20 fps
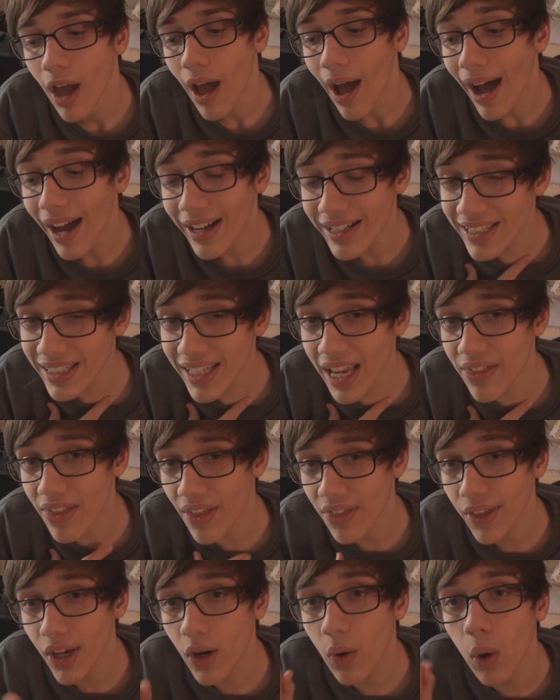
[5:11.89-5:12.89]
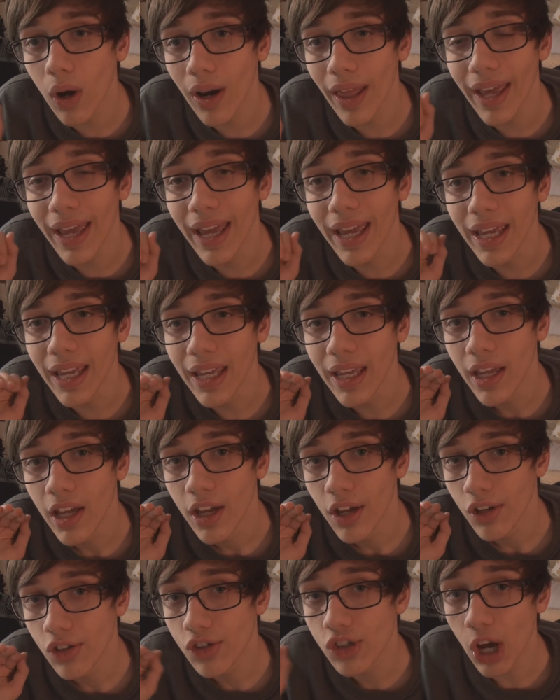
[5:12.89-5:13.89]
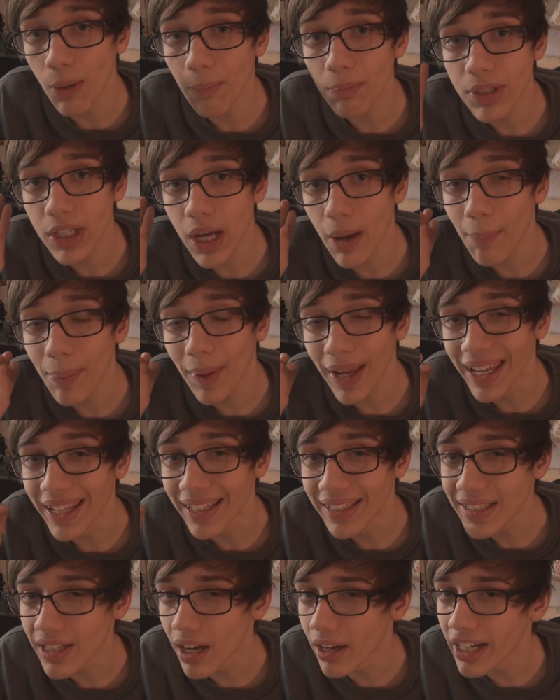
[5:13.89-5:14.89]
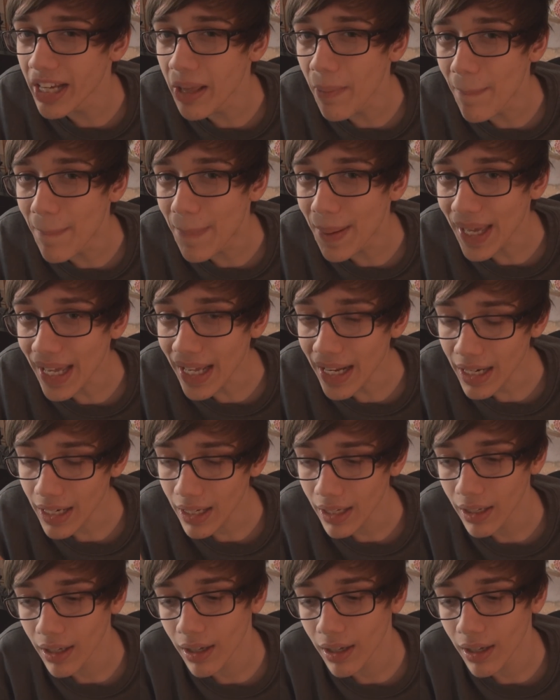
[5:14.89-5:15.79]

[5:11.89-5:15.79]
I'd say that the quality jumped up a tiny bit.